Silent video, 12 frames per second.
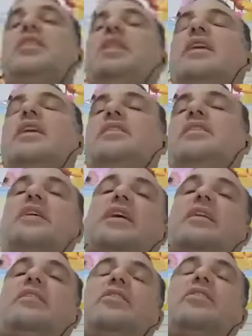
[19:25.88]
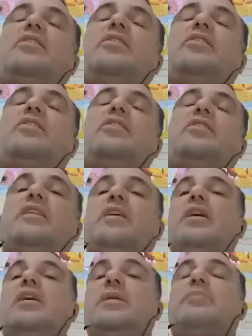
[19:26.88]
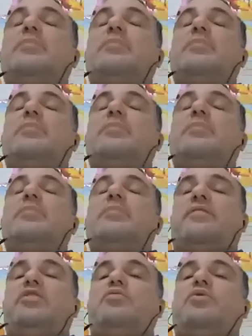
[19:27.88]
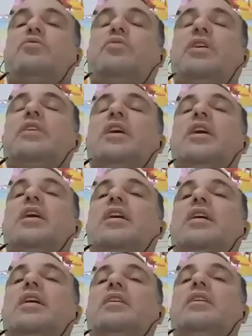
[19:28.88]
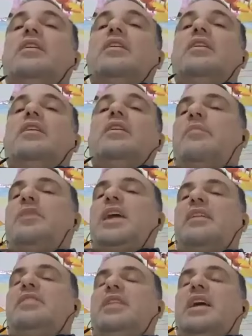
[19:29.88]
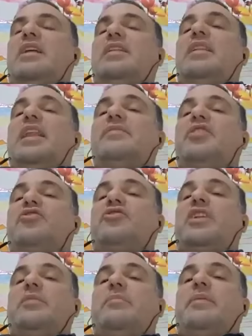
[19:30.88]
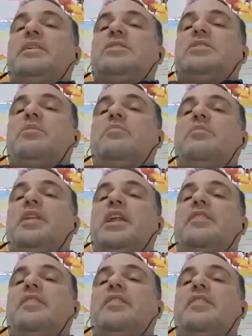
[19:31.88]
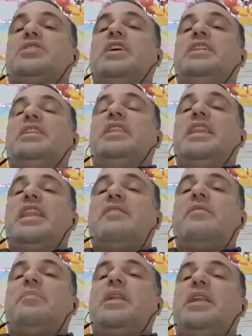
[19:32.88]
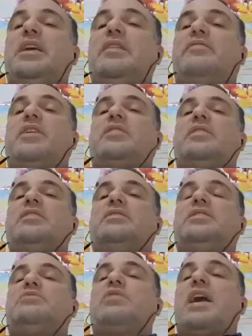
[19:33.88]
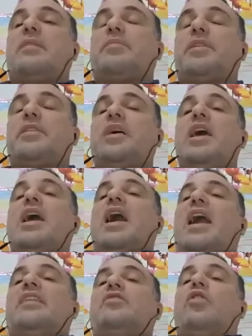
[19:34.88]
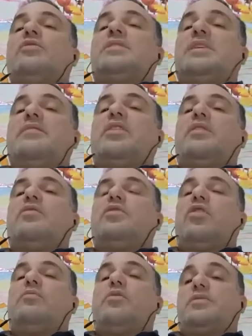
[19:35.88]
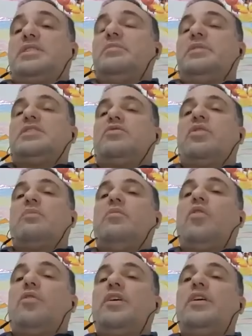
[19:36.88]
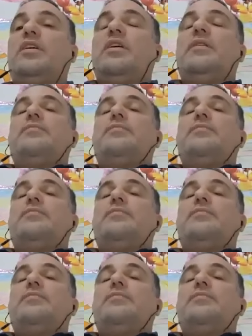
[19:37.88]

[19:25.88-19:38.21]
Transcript: is like the you know the headline, the bottom and whatever you want to call it. Israeli army never trained about something like that because they never believed that this will happen. And on 7th of October, on Simchas Torah morning,